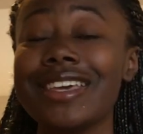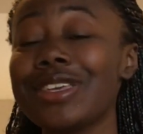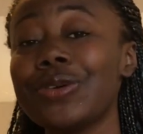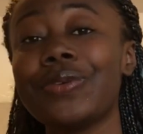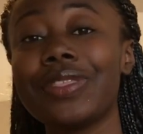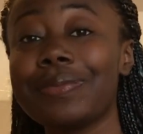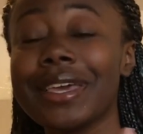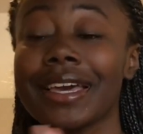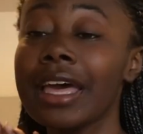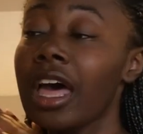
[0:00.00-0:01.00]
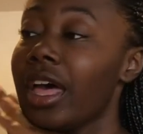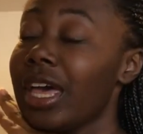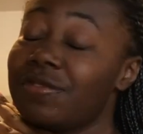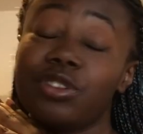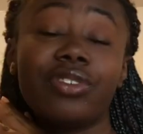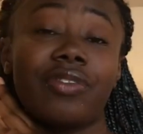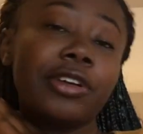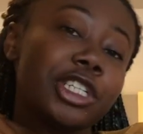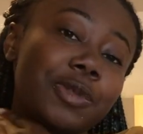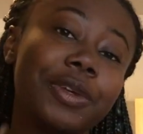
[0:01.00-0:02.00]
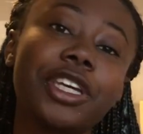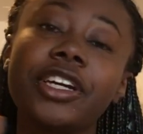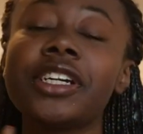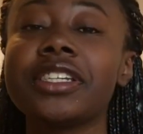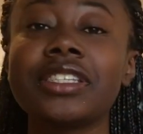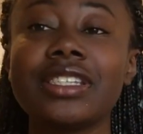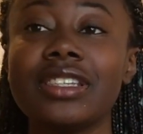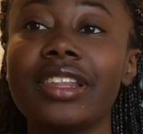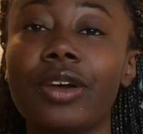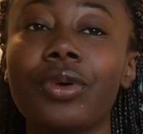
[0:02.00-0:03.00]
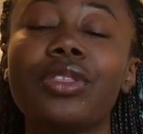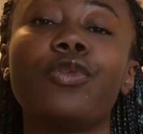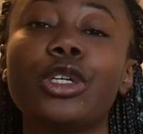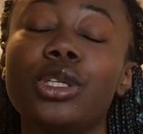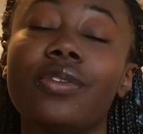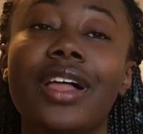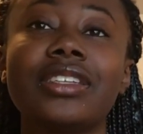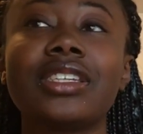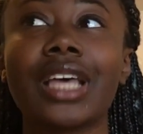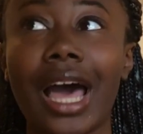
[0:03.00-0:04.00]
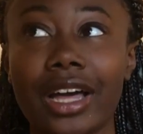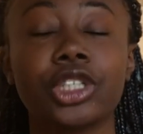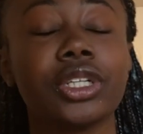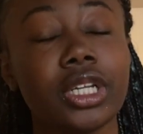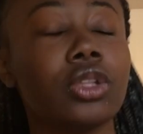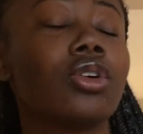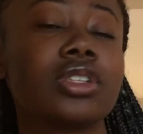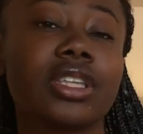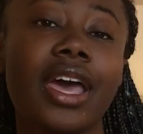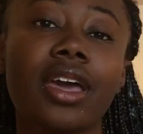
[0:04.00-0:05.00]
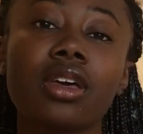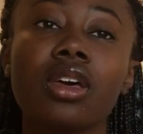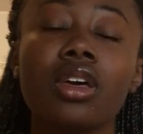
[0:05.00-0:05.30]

take you with me if you've ever just been curious to see like what the first year classes actually looks like.